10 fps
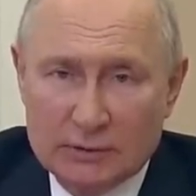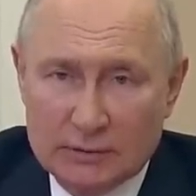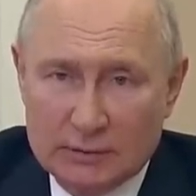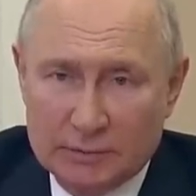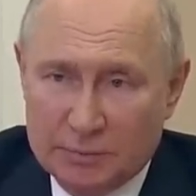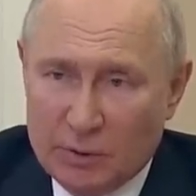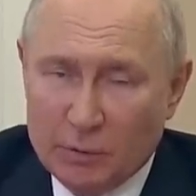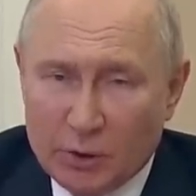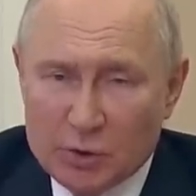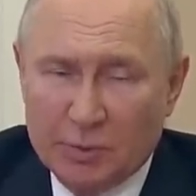It is
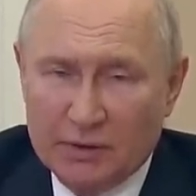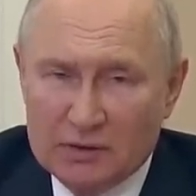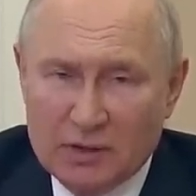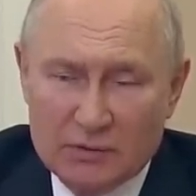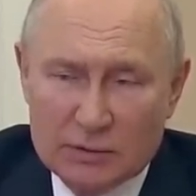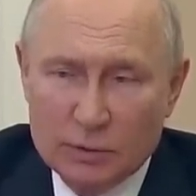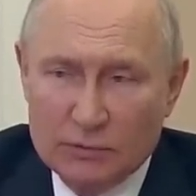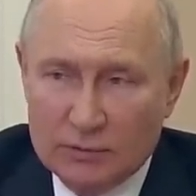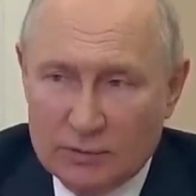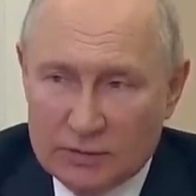clear that Navalny will
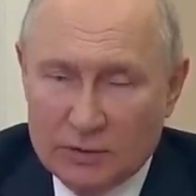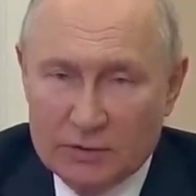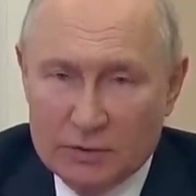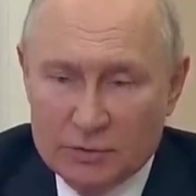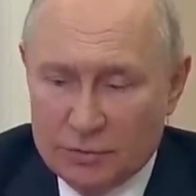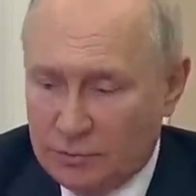not see freedom